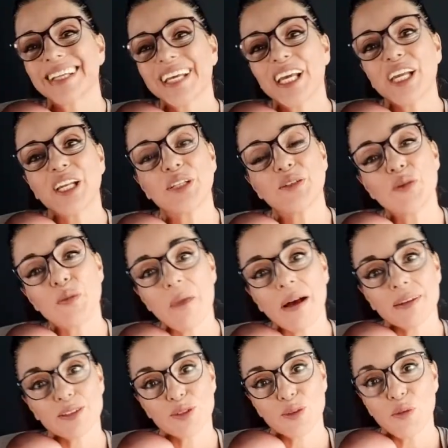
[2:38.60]
Both
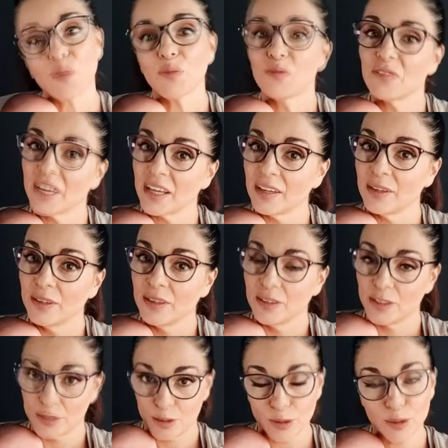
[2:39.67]
baby's hands are gathered
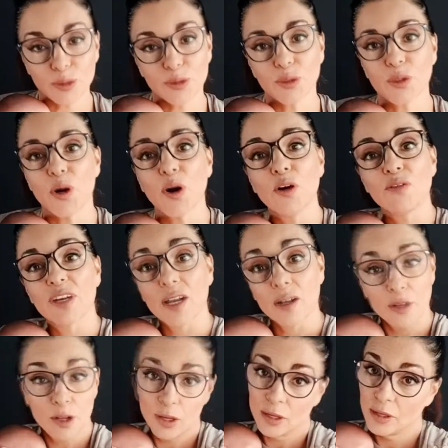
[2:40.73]
towards his face.
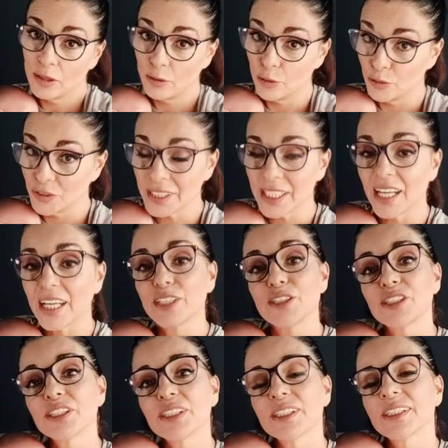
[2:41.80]
They are in
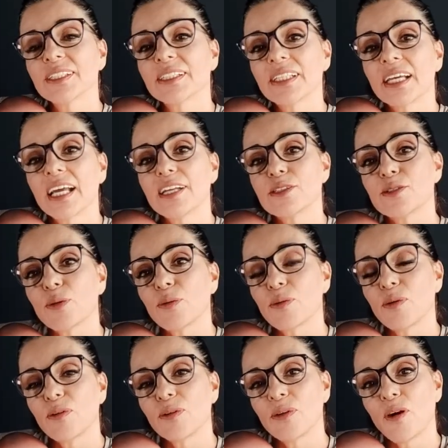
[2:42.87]
flexion.
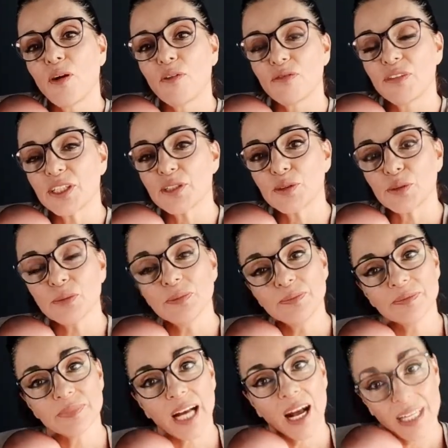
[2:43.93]
The pelvis is
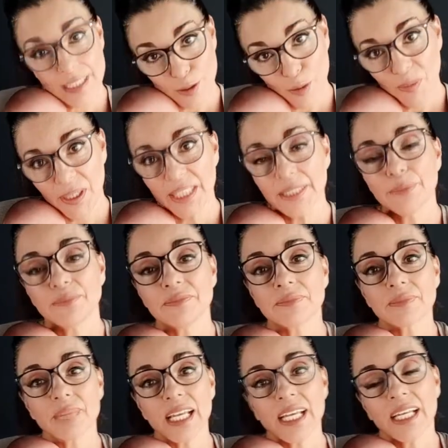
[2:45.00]
tilted.
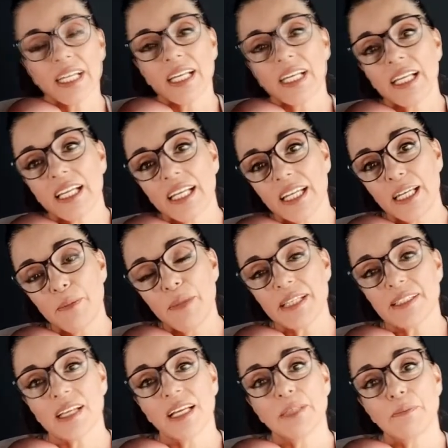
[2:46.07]
The knees are
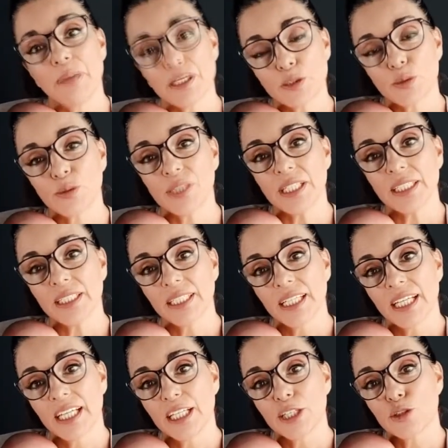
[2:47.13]
placed higher than
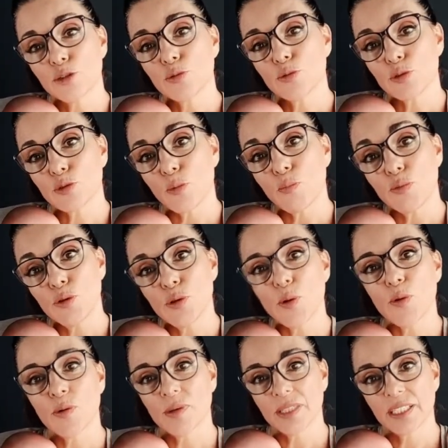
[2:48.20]
baby's bottom,
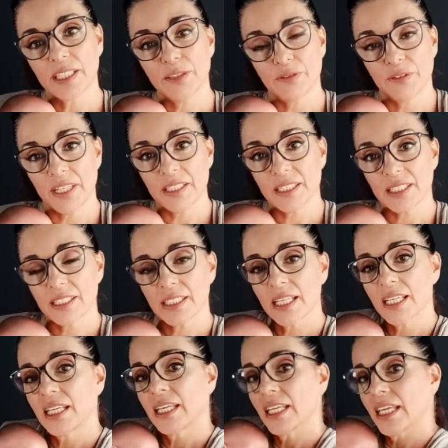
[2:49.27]
and his
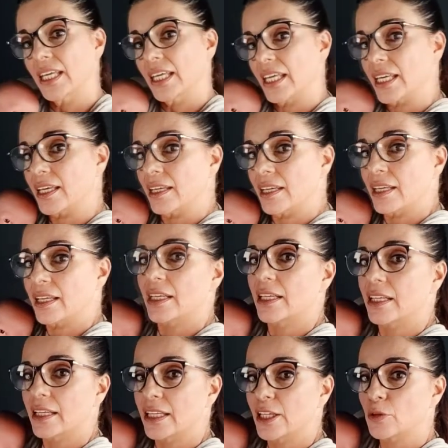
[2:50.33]
thighs are
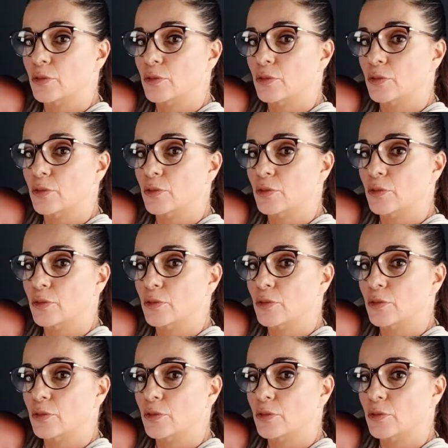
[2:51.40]
open.